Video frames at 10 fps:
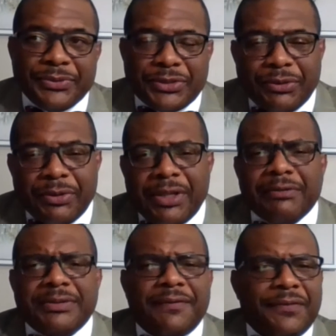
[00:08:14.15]
So, you know,
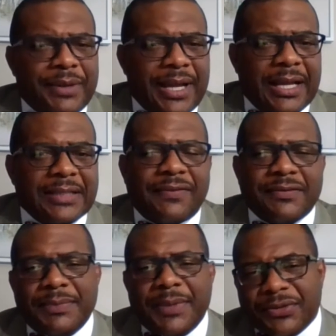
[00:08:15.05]
it was a few guys
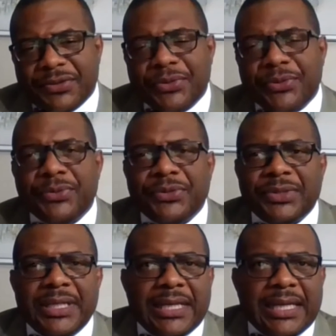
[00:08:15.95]
from some other schools.
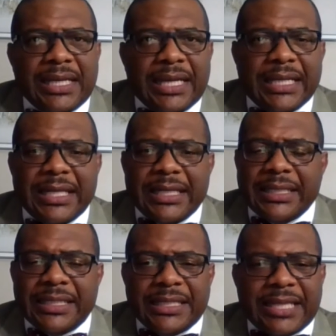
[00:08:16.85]
And
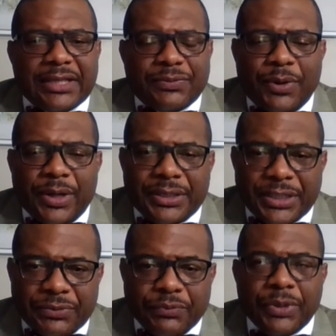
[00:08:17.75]
then that's where it
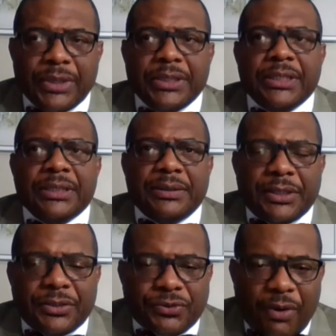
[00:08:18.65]
just really,
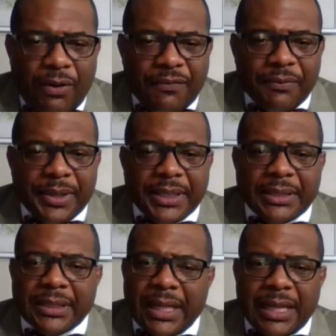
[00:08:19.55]
the draw for
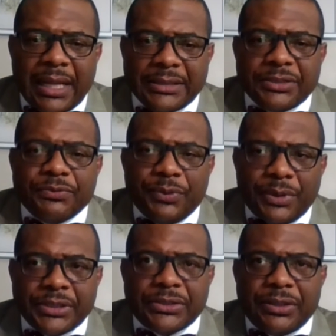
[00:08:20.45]
me, I just
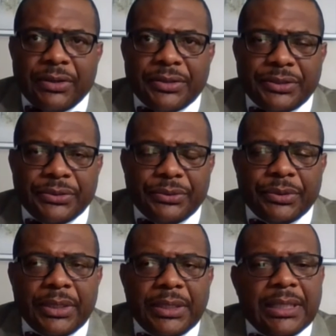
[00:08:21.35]
really started
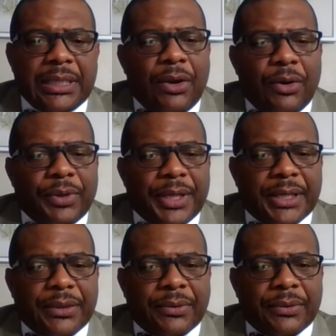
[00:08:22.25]
to hone
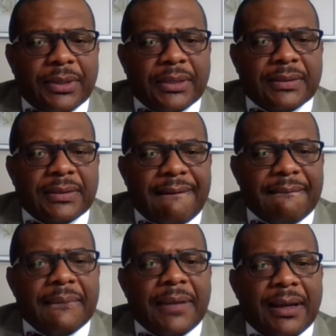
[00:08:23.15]
in on
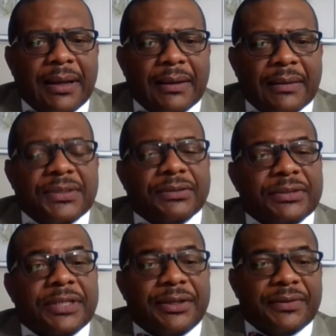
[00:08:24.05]

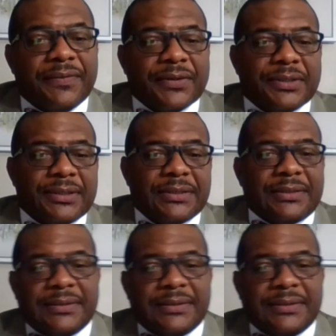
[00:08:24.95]
Central State University.